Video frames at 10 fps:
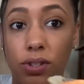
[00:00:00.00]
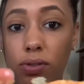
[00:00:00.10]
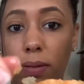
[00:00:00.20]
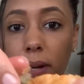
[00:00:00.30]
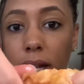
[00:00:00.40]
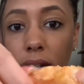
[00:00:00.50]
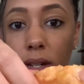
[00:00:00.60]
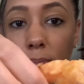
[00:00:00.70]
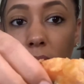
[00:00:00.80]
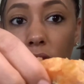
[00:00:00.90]
shrimp, I like to
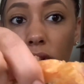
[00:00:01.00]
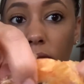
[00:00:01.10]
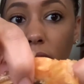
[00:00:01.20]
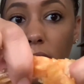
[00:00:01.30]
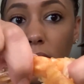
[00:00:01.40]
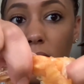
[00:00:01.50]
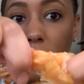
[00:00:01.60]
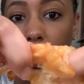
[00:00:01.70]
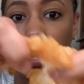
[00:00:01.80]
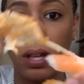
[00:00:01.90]
pinch it right here.
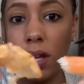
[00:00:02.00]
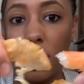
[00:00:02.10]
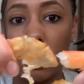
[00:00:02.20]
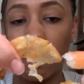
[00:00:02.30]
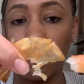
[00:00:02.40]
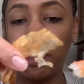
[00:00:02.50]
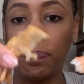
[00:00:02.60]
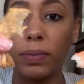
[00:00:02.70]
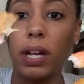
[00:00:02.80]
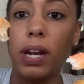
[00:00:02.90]

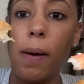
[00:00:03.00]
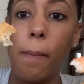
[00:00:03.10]
Yeah.